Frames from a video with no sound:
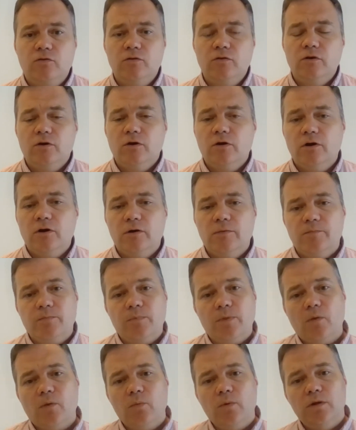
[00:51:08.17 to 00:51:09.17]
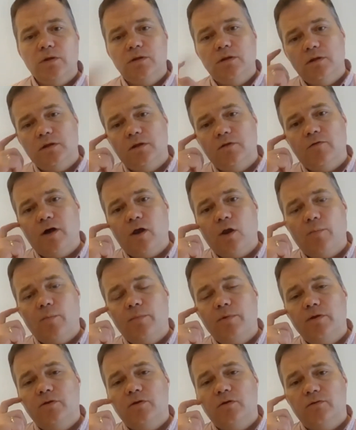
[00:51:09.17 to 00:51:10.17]
with the
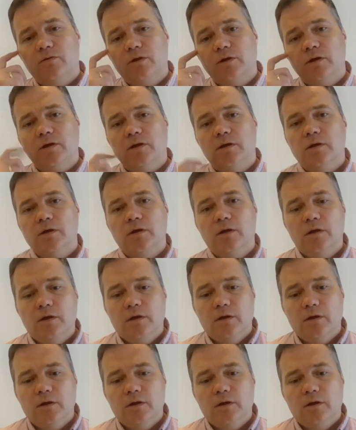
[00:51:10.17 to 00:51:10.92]
development of the